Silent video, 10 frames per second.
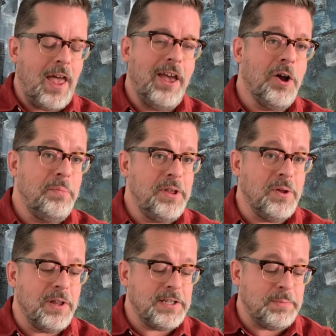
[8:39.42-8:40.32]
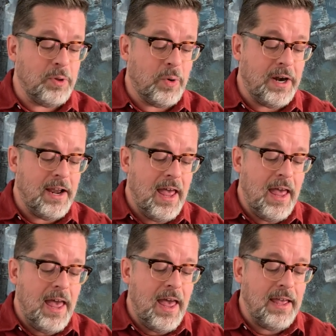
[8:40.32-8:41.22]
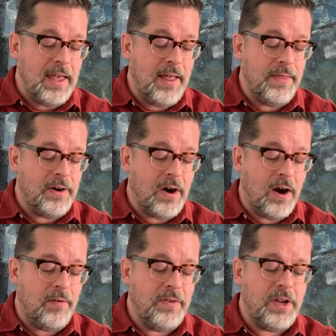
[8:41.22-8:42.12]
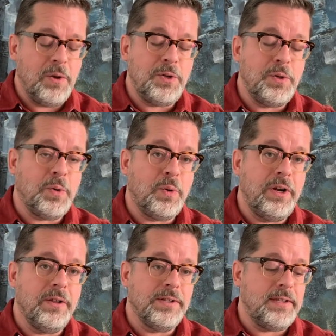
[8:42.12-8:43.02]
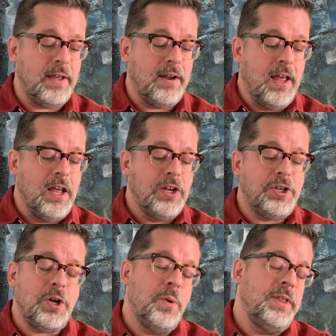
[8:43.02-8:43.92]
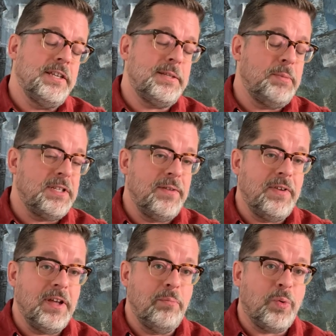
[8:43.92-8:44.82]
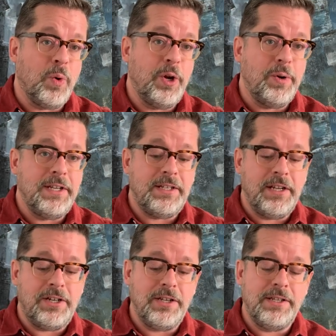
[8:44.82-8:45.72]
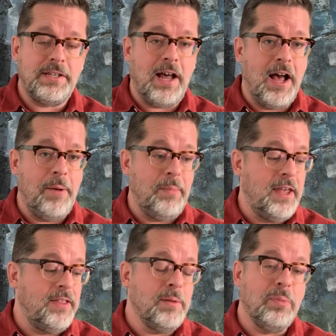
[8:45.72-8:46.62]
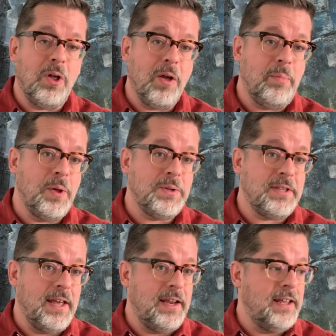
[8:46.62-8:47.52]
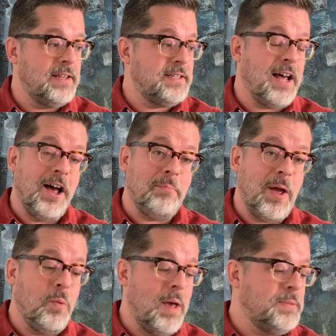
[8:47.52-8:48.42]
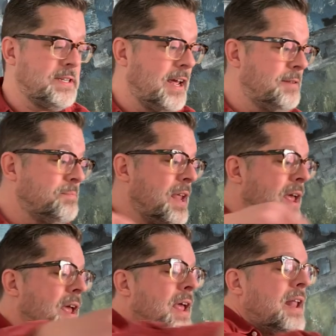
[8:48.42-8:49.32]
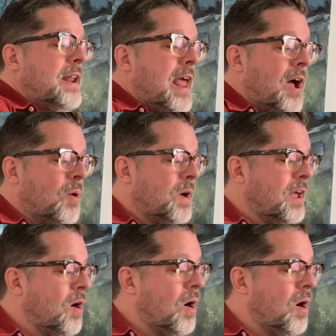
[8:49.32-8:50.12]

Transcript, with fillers: I hope that you'll explore it. Again, there are video tutorials that show these specific embroidery stitches um, in the blog post that is on my website. Now,